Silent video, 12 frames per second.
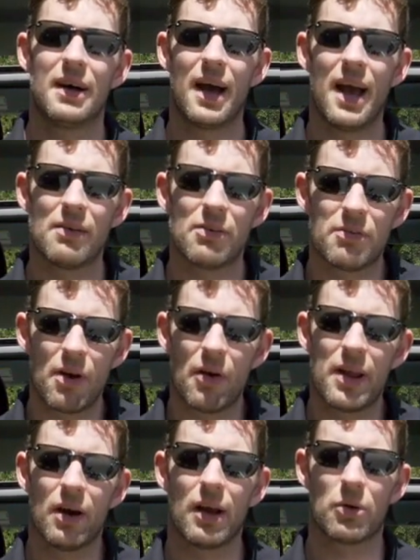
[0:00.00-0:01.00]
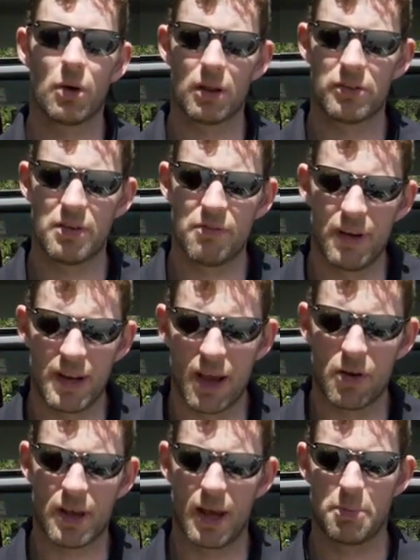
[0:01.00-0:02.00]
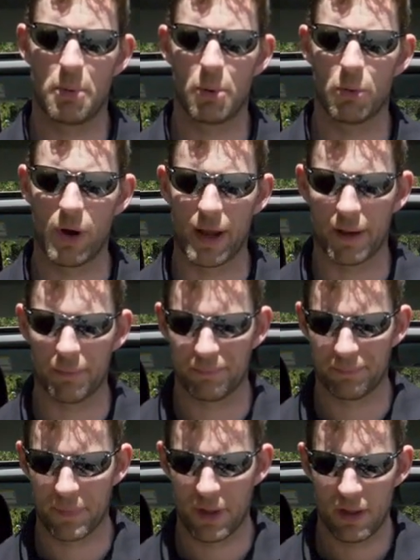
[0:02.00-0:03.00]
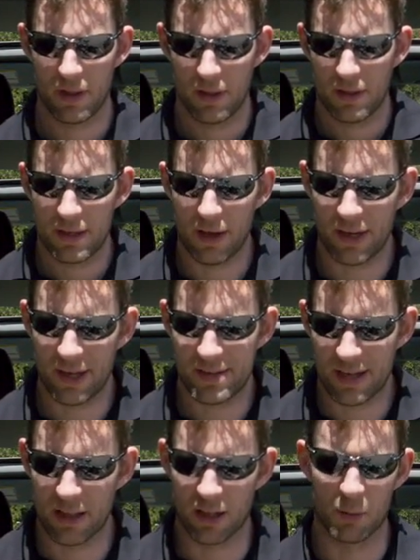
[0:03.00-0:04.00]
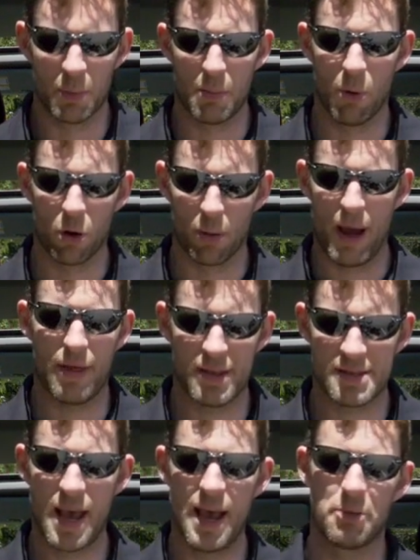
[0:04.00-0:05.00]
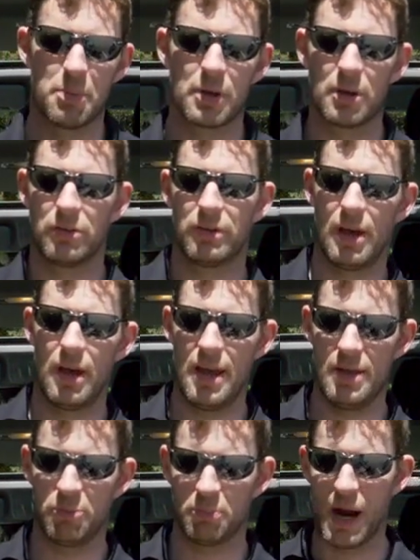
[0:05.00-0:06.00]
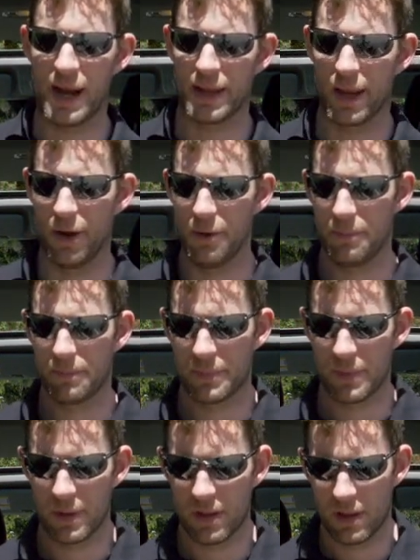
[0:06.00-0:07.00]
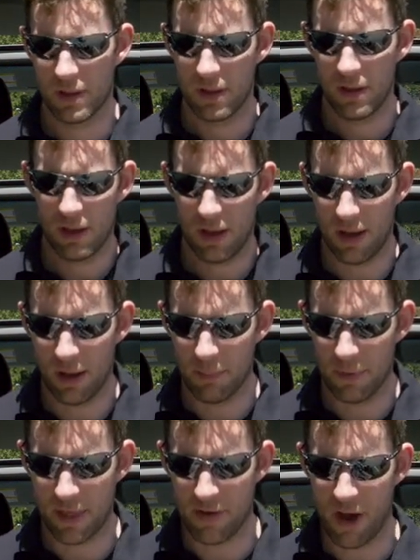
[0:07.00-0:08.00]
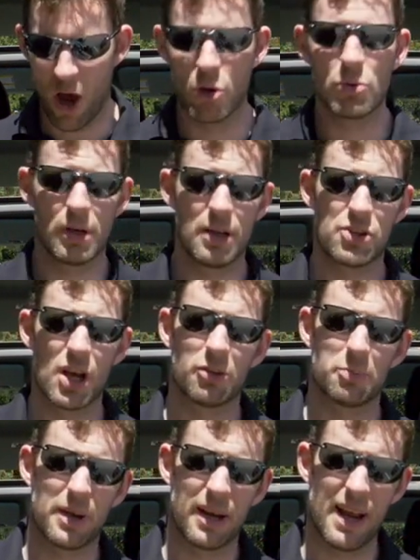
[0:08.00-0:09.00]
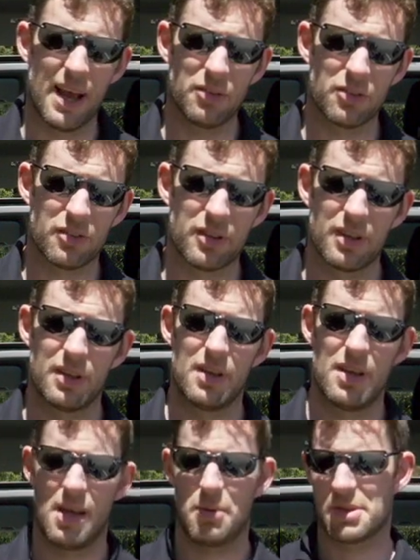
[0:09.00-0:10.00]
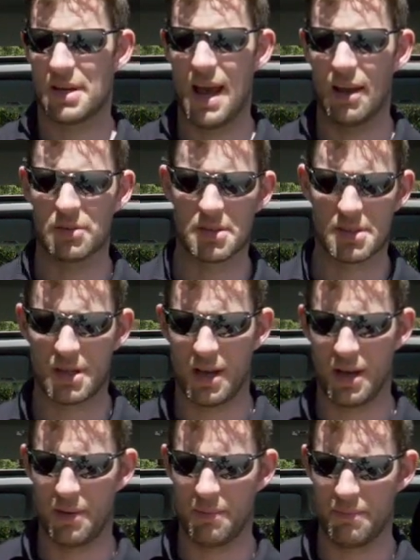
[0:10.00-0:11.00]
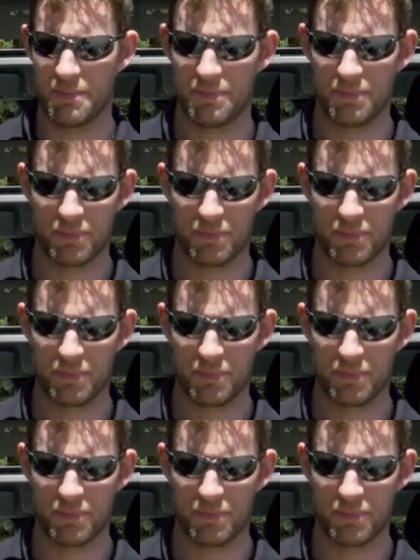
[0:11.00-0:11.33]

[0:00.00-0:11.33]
I have a very high quality video capable rig. Now I need to tell you a little bit more about this head because uh, it's brand new. Um, they've only just been announced. It was announced, um,